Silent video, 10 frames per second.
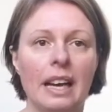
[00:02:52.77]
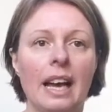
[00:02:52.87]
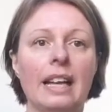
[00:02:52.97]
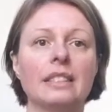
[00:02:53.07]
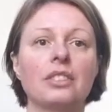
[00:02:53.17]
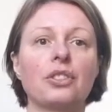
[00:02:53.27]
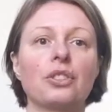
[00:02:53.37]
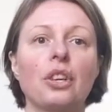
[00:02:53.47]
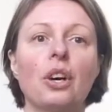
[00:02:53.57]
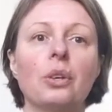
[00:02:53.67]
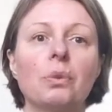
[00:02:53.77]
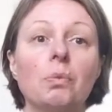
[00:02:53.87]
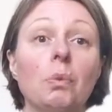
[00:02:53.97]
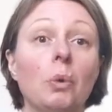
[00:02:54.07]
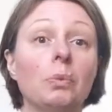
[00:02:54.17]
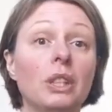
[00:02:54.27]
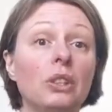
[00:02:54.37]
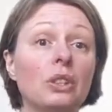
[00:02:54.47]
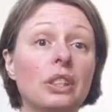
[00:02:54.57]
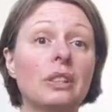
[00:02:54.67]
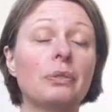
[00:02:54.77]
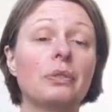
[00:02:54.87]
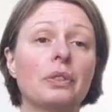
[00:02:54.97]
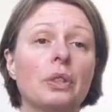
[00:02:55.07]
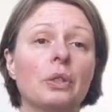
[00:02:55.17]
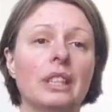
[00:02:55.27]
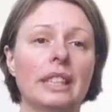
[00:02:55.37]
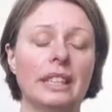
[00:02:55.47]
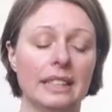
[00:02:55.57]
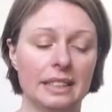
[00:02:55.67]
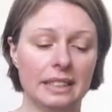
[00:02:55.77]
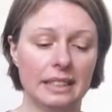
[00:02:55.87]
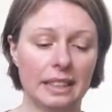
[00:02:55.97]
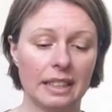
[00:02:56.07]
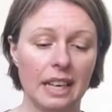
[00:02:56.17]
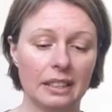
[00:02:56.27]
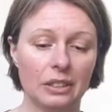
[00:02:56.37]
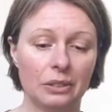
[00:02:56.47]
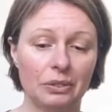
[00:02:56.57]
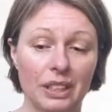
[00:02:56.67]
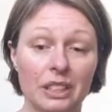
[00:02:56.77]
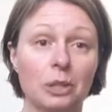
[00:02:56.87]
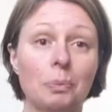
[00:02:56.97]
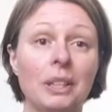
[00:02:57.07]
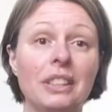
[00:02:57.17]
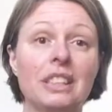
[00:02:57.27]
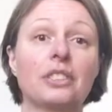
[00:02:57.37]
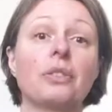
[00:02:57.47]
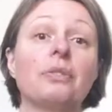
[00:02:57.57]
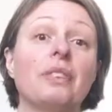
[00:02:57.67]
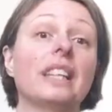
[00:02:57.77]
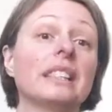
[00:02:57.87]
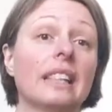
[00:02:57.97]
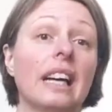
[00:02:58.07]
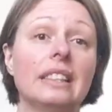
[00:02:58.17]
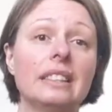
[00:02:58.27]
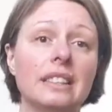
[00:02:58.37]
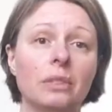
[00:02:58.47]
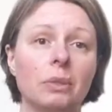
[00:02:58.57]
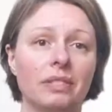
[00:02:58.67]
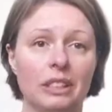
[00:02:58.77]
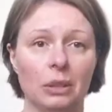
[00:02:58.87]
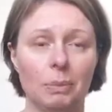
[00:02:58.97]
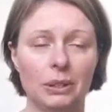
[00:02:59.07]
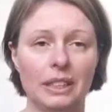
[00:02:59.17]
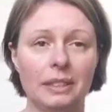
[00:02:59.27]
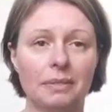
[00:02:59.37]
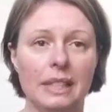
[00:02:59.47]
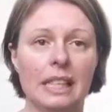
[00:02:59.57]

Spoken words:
And so what we're looking for is the kind of experience of vitality within your body.